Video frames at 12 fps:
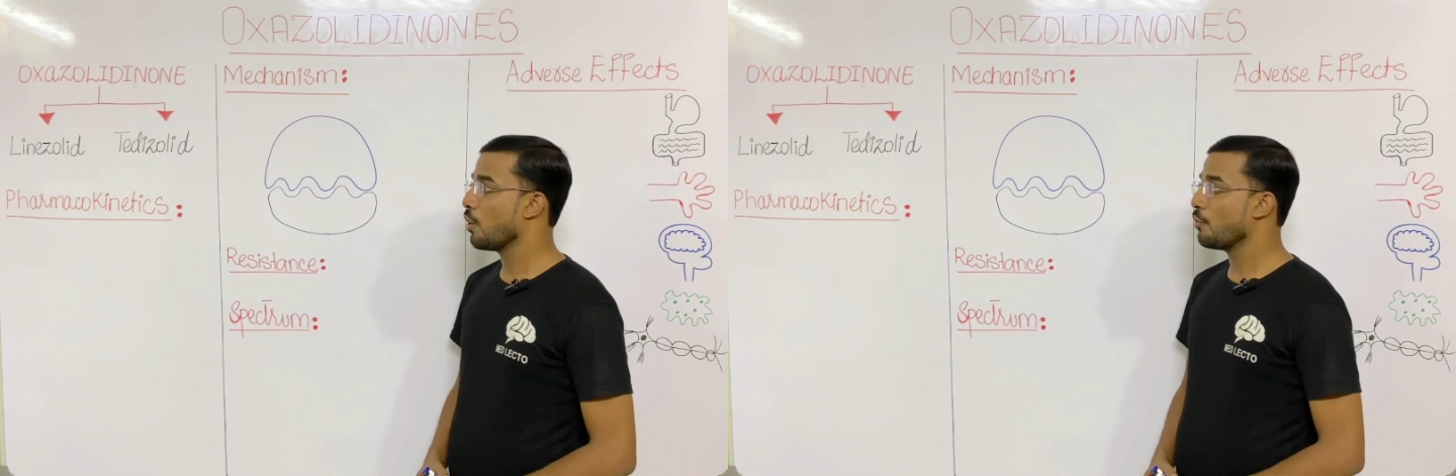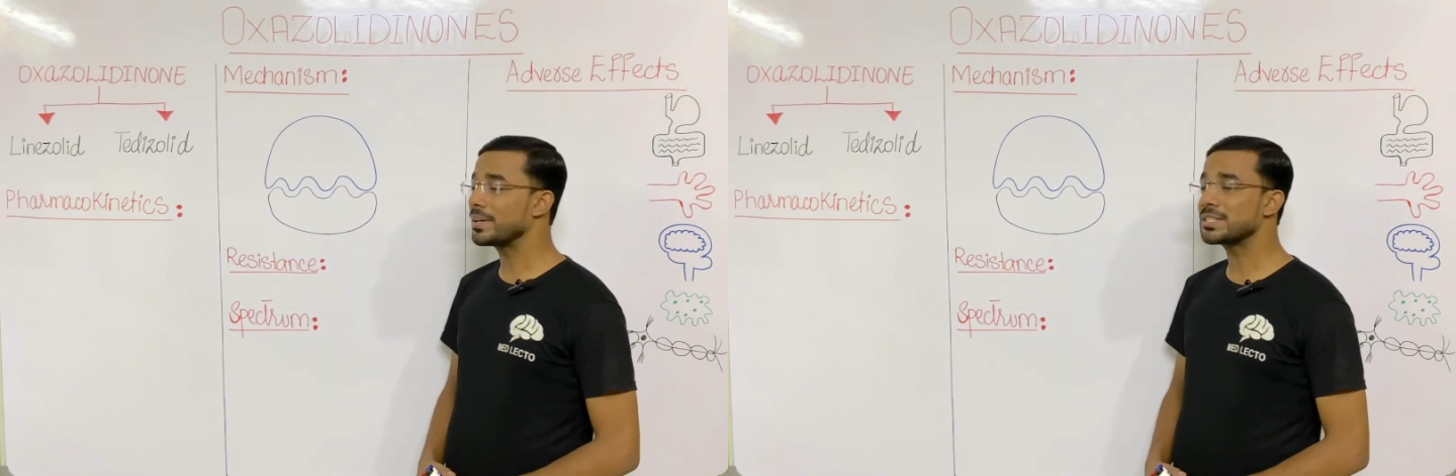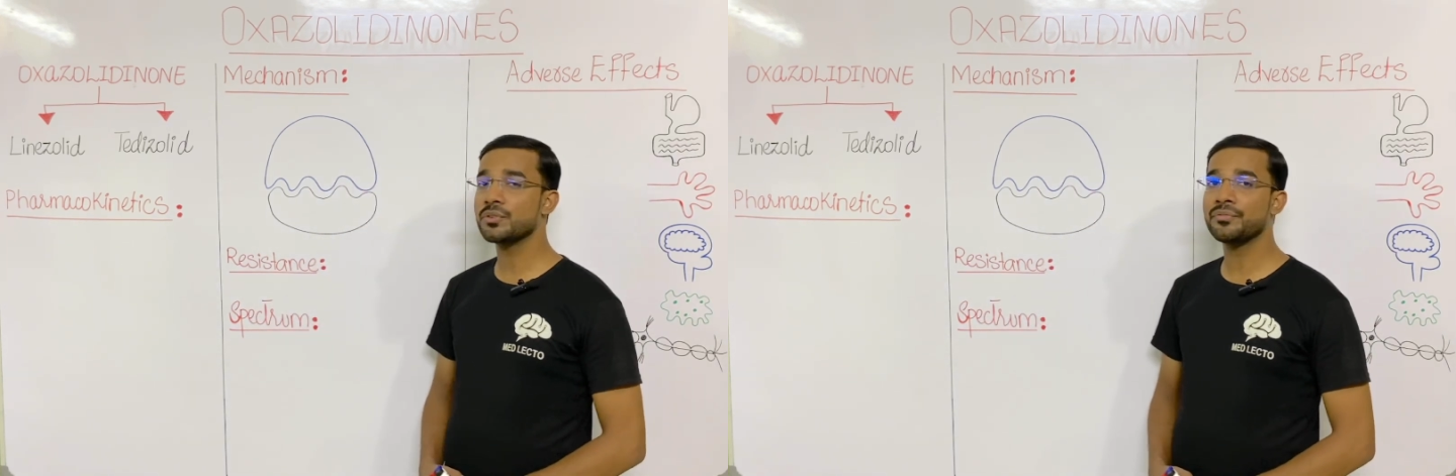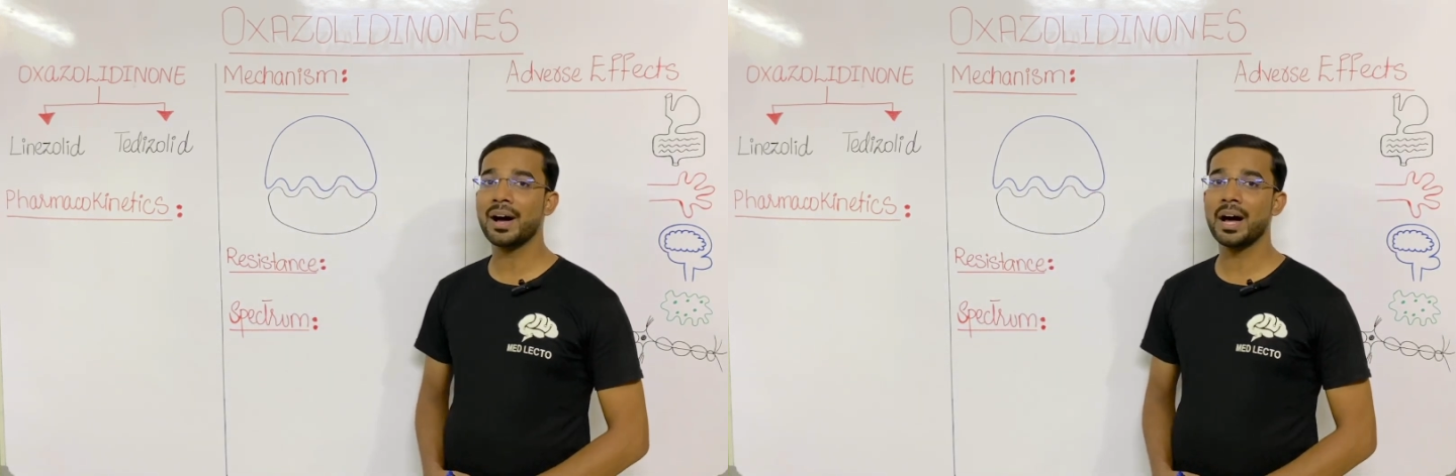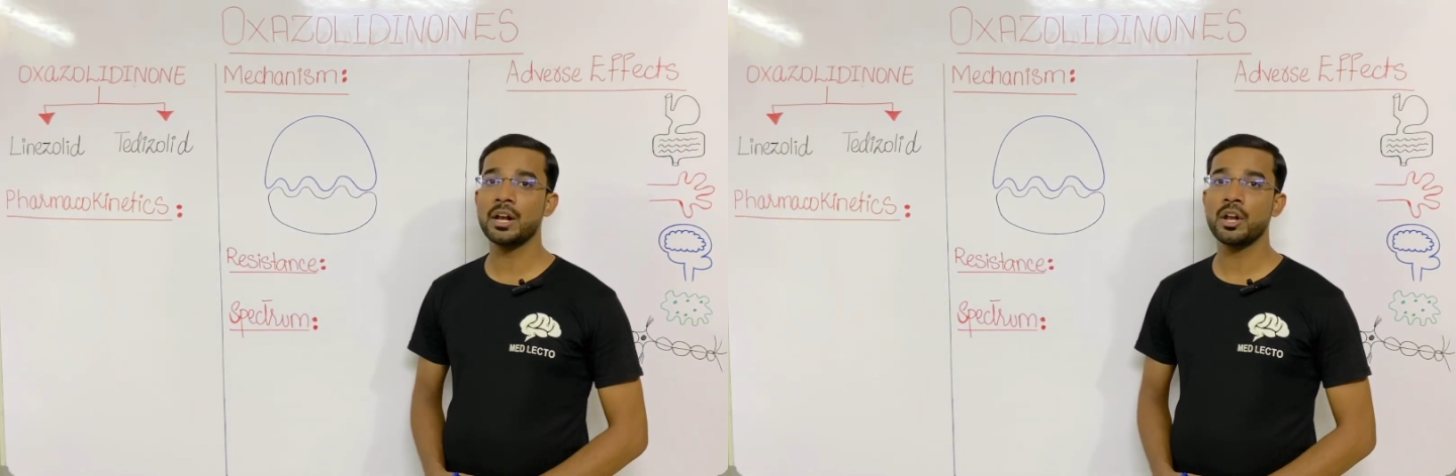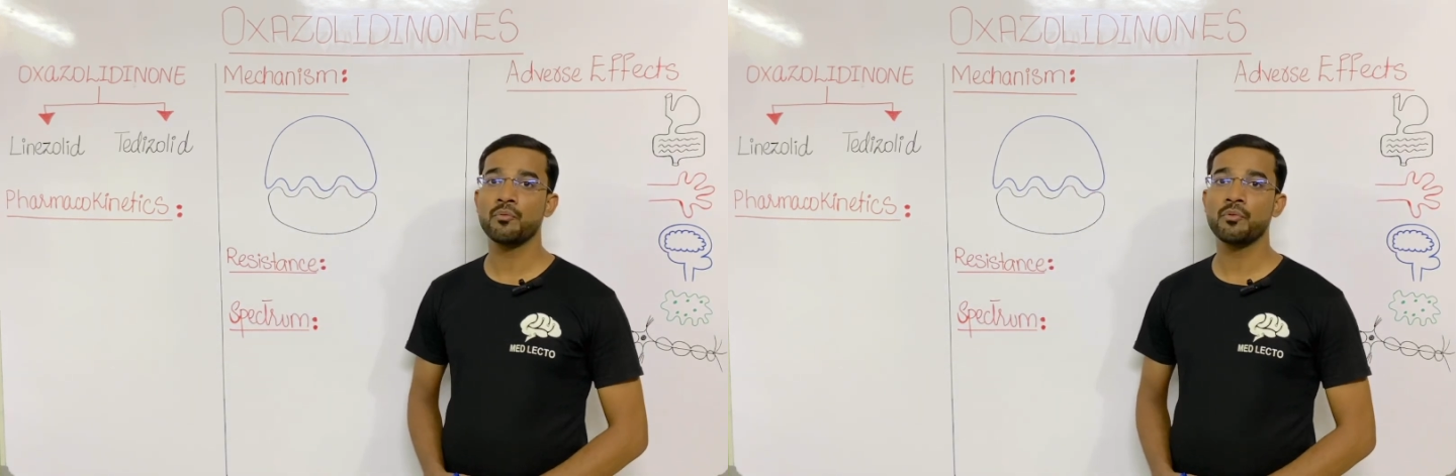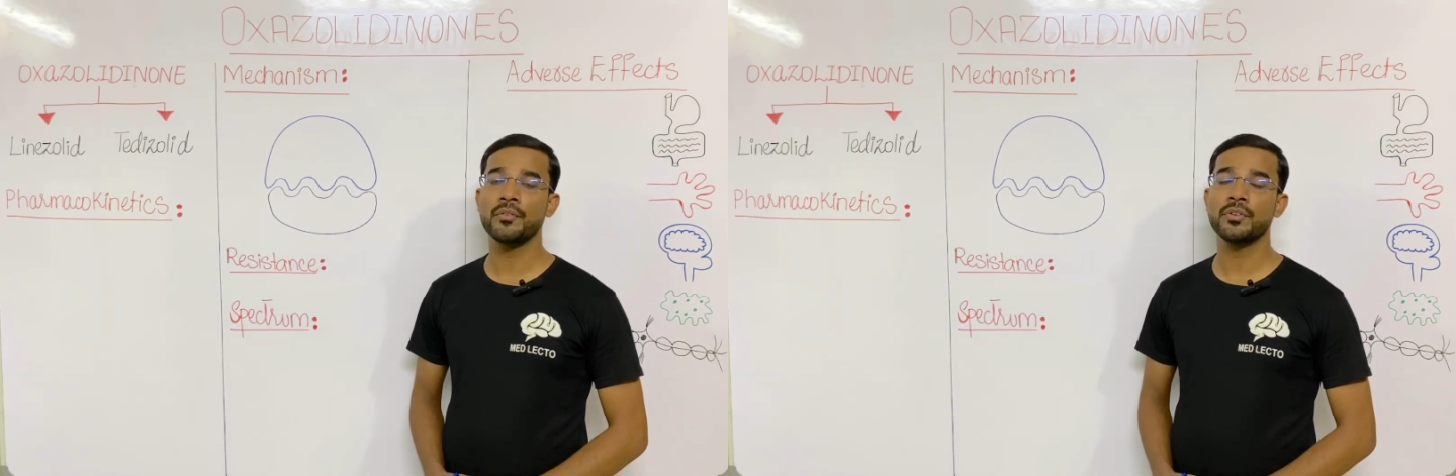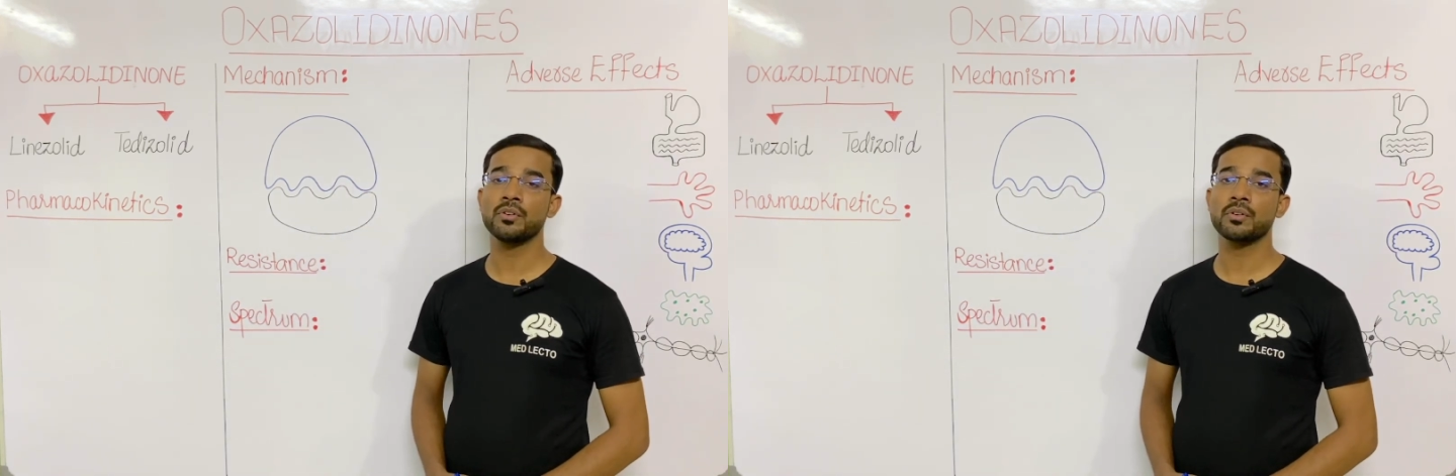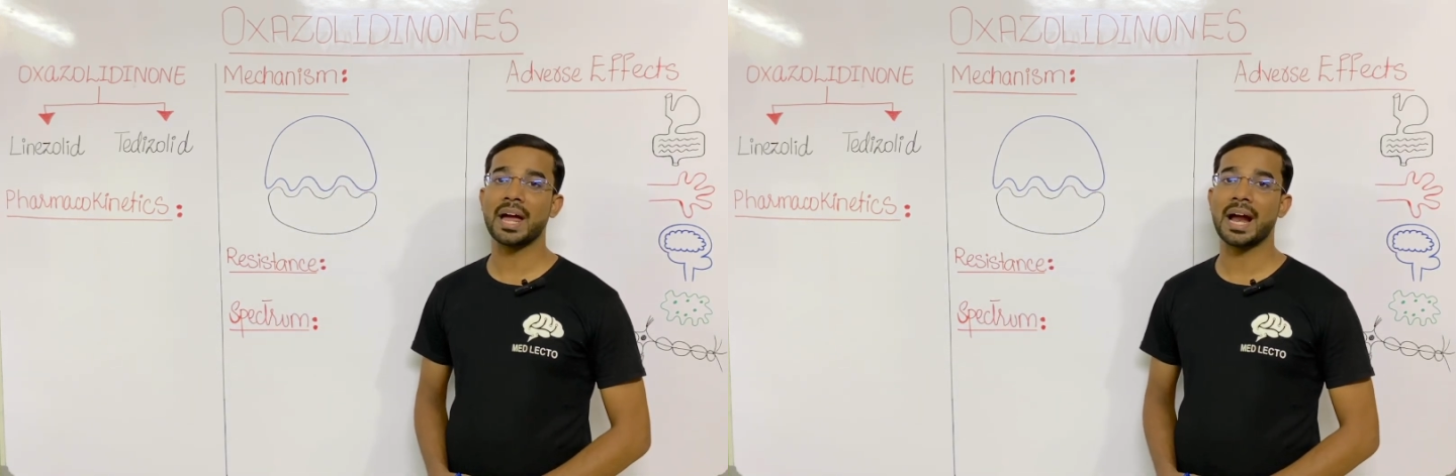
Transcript: First of all, we will look